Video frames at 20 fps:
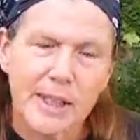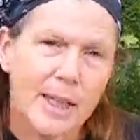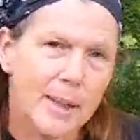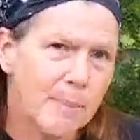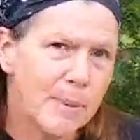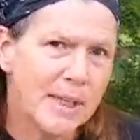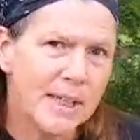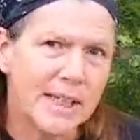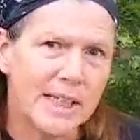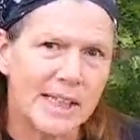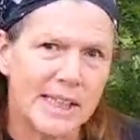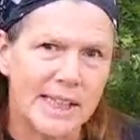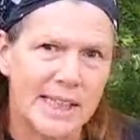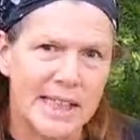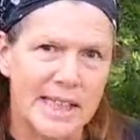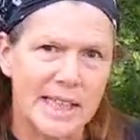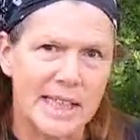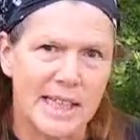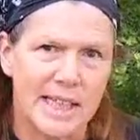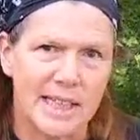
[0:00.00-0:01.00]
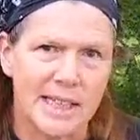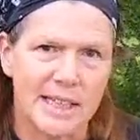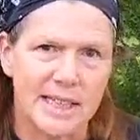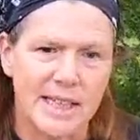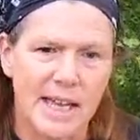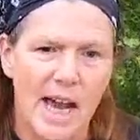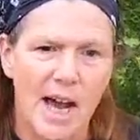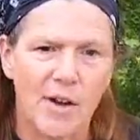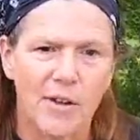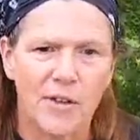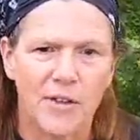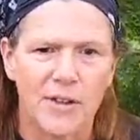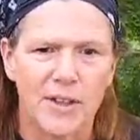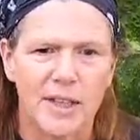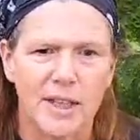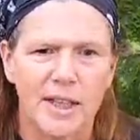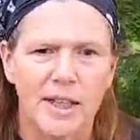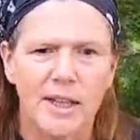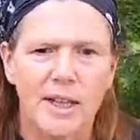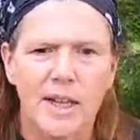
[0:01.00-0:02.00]
Keeping clean and
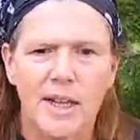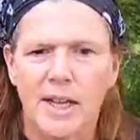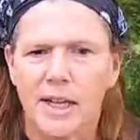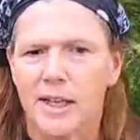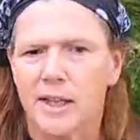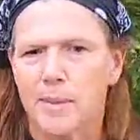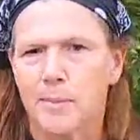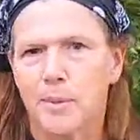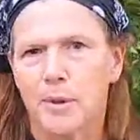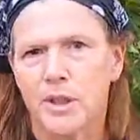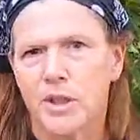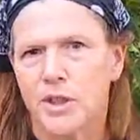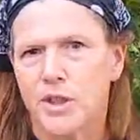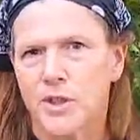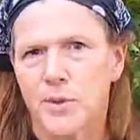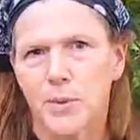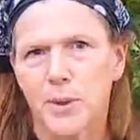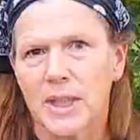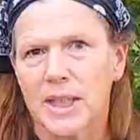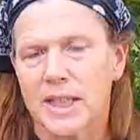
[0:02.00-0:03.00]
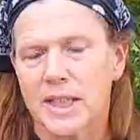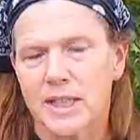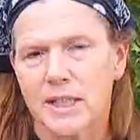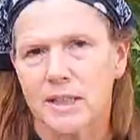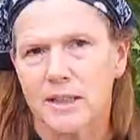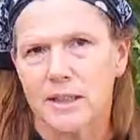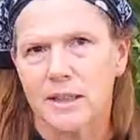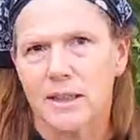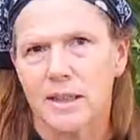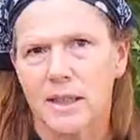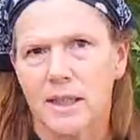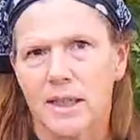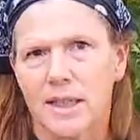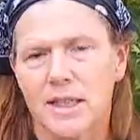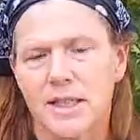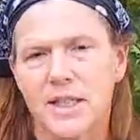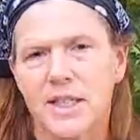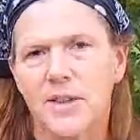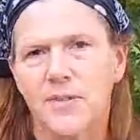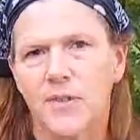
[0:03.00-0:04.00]
healthy in the bushes really isn't
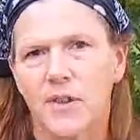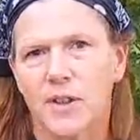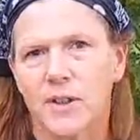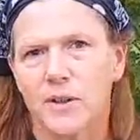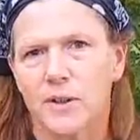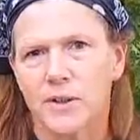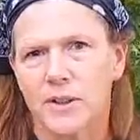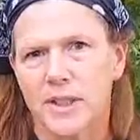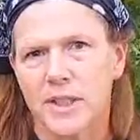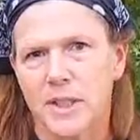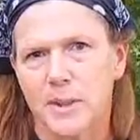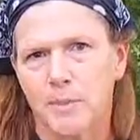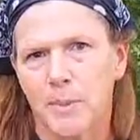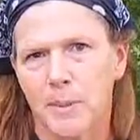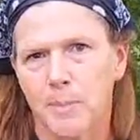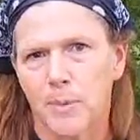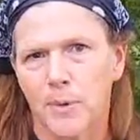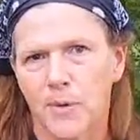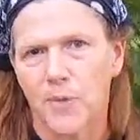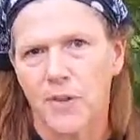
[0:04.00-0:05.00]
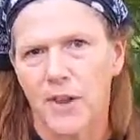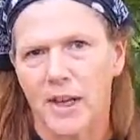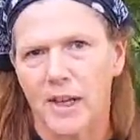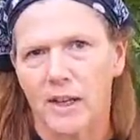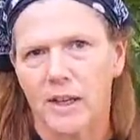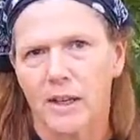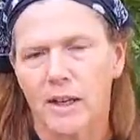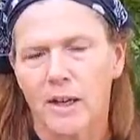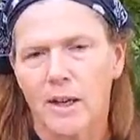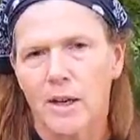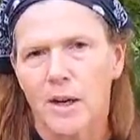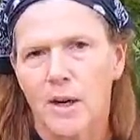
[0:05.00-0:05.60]
as difficult as people think.